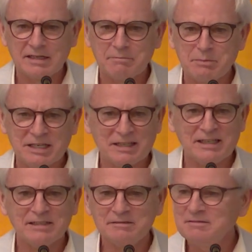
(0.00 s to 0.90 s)

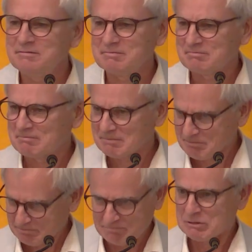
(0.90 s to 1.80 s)
Meaning
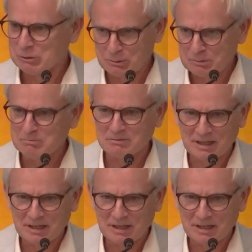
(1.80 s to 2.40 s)
you